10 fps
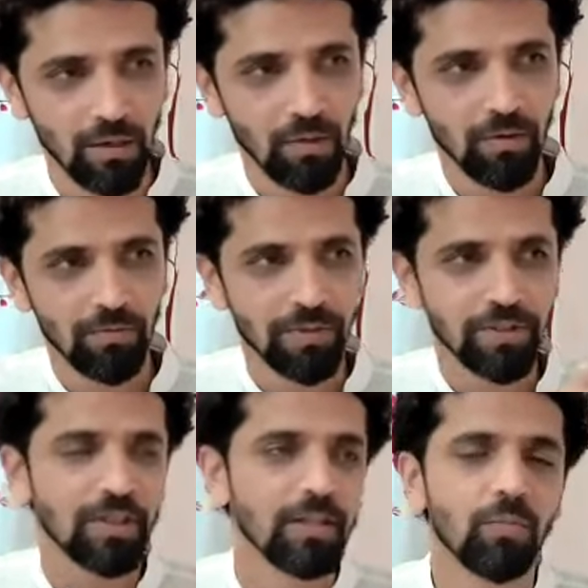All of a
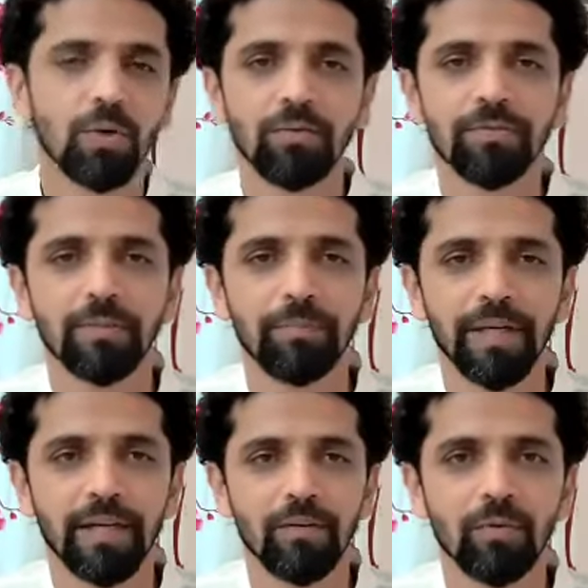sudden, one of the
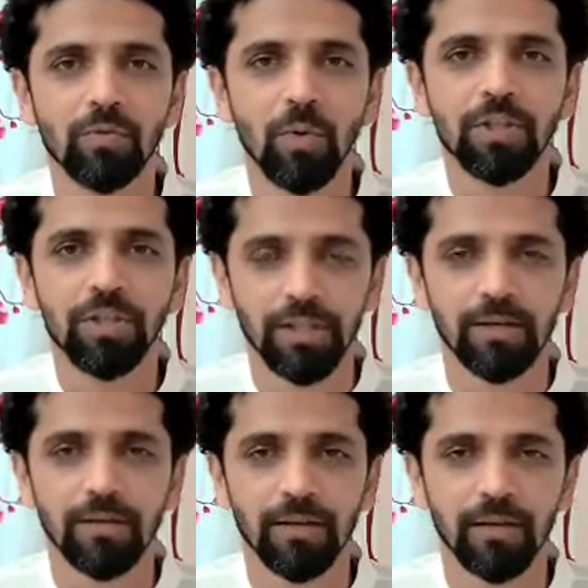parent was
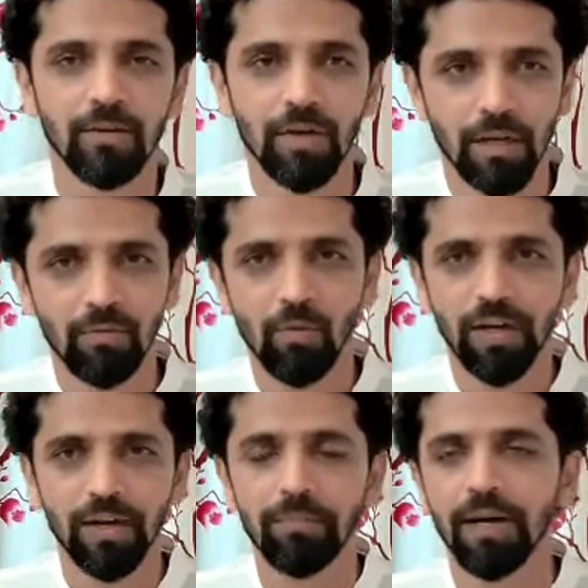watching or
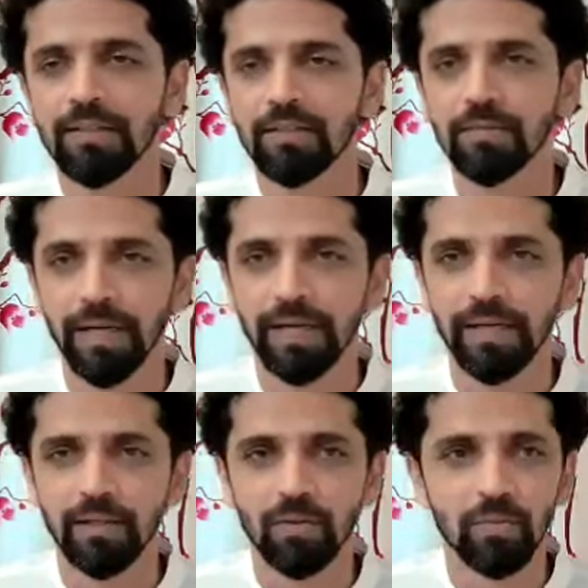walking past by
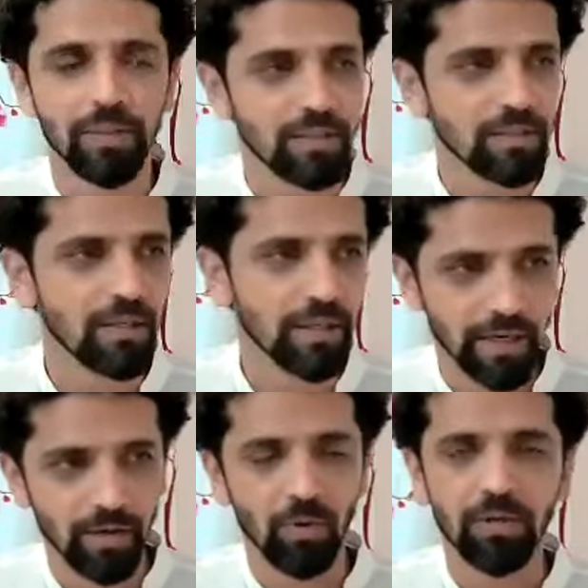her room, and she said, like,
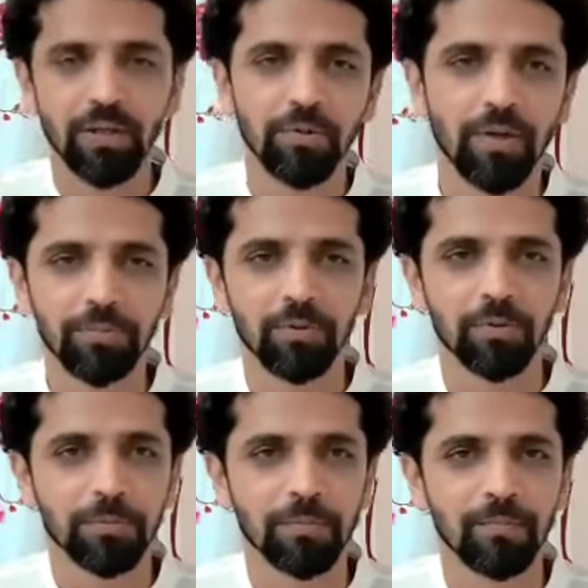hey, what are you up to?